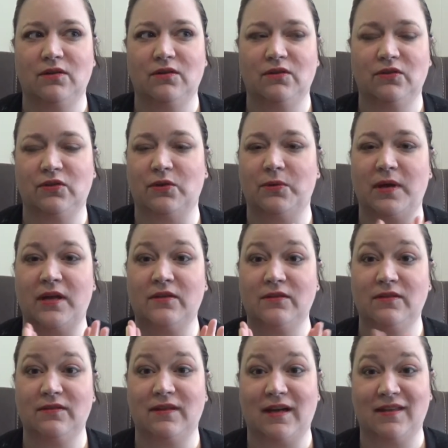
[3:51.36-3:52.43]
So other
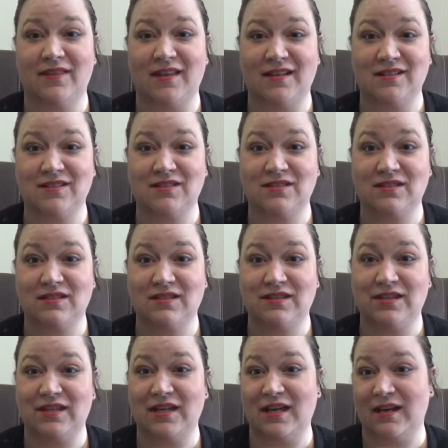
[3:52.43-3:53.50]
than that, that's
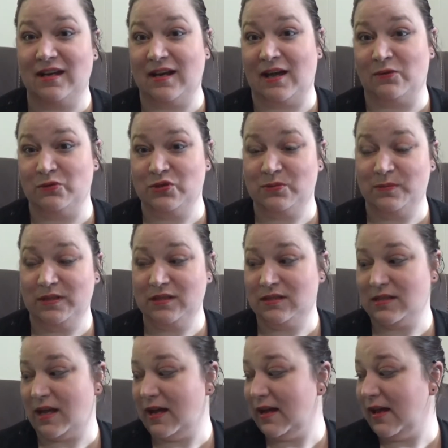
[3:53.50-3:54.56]
the announcements
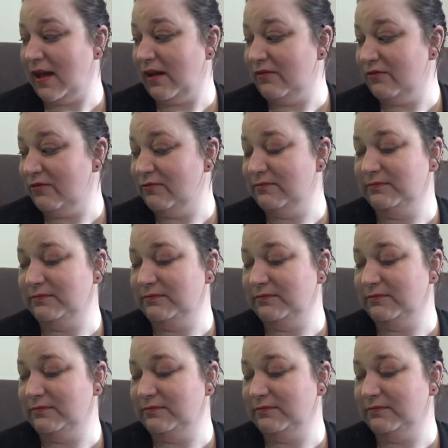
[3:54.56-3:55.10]
I have.